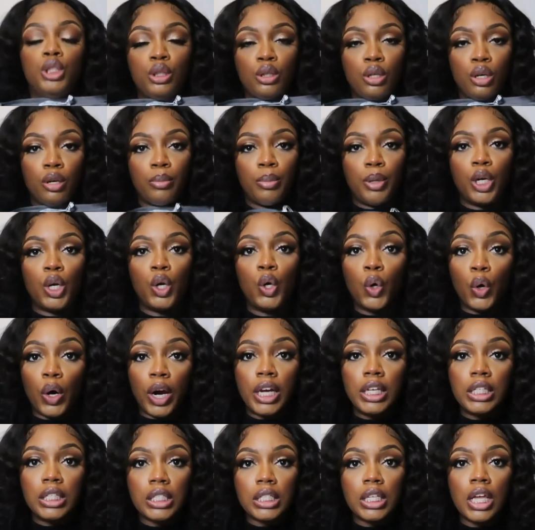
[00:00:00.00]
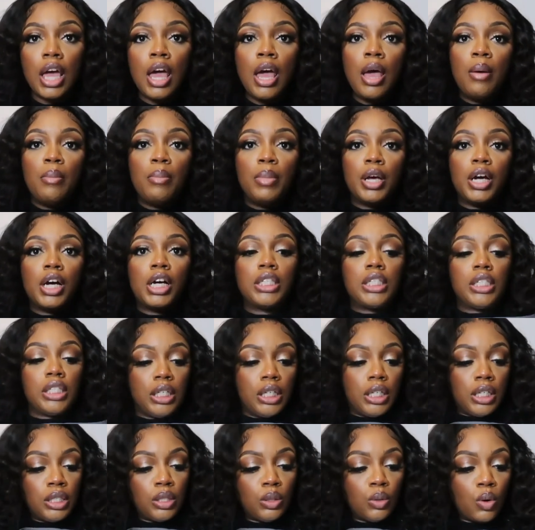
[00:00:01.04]
is gonna be great because it
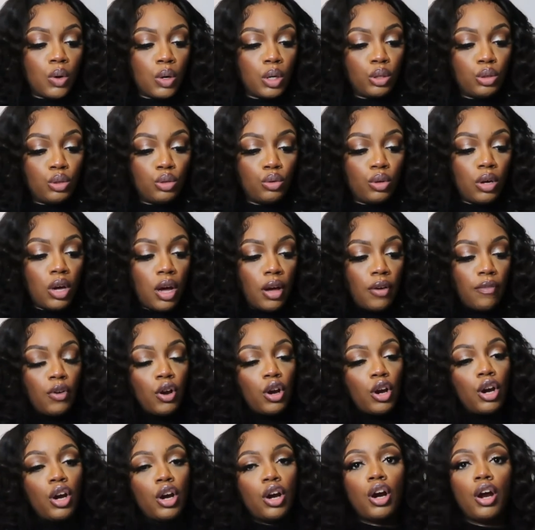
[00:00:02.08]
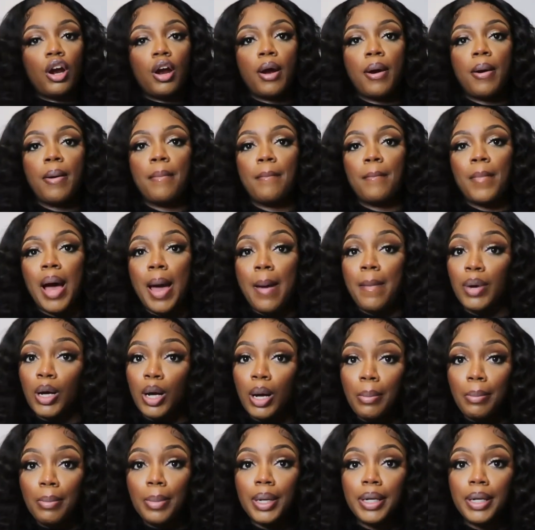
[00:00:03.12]
is going to cover my bump.